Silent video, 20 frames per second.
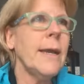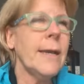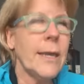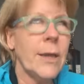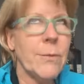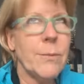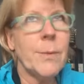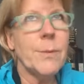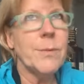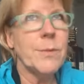
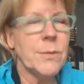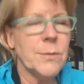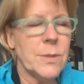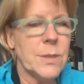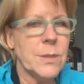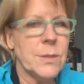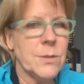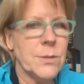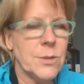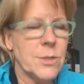can't remember the
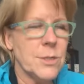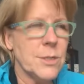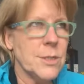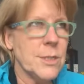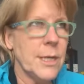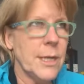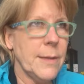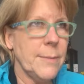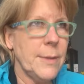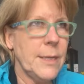researcher's
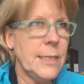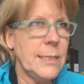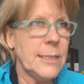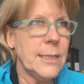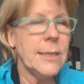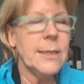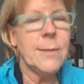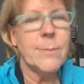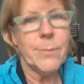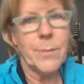name. He
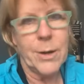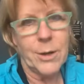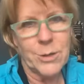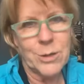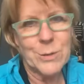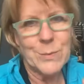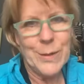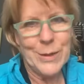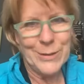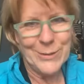did the
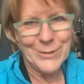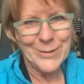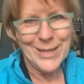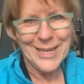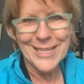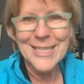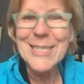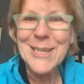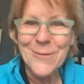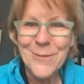marshmallow
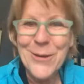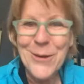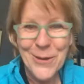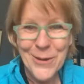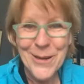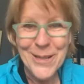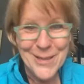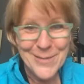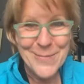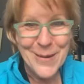test. Have you
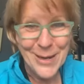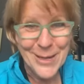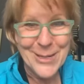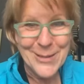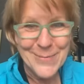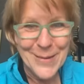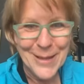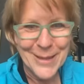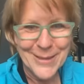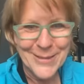heard of the
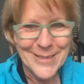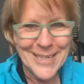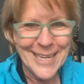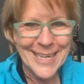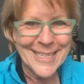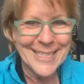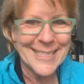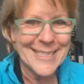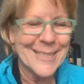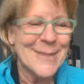marshmallow
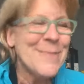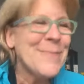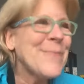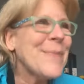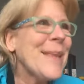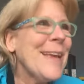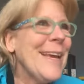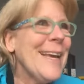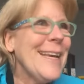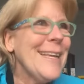test?
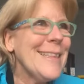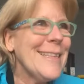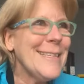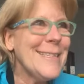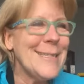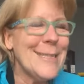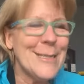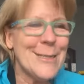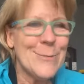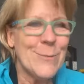
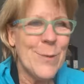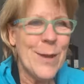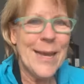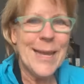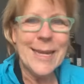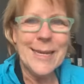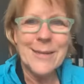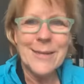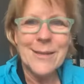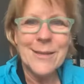This is
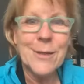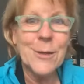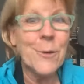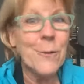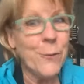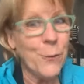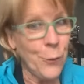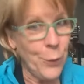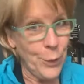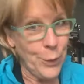when little
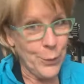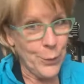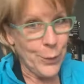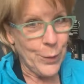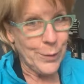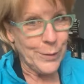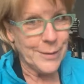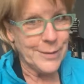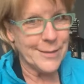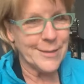four year
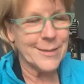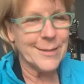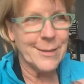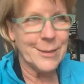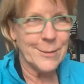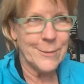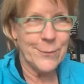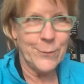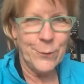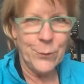olds,
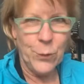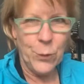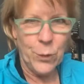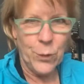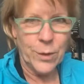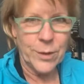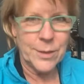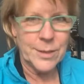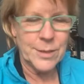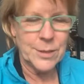because
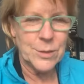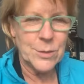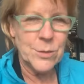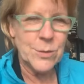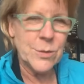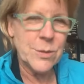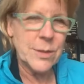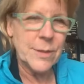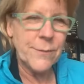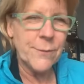four is
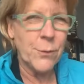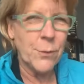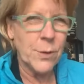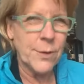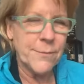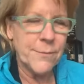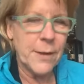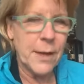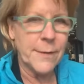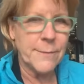usually four
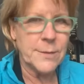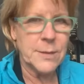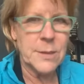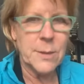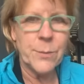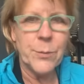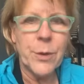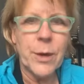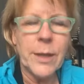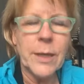to five is the
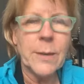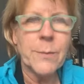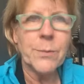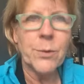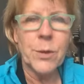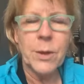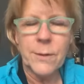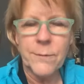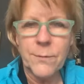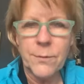breaking
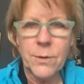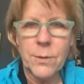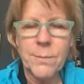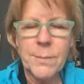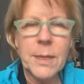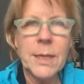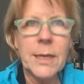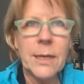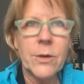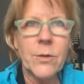point for
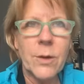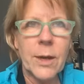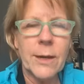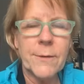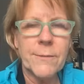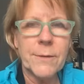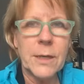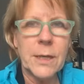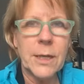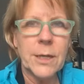immediate
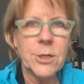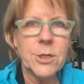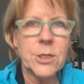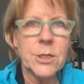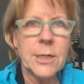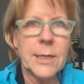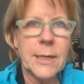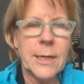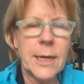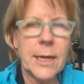
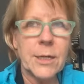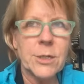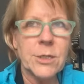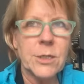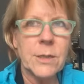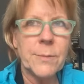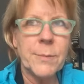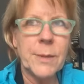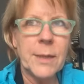gratification and actually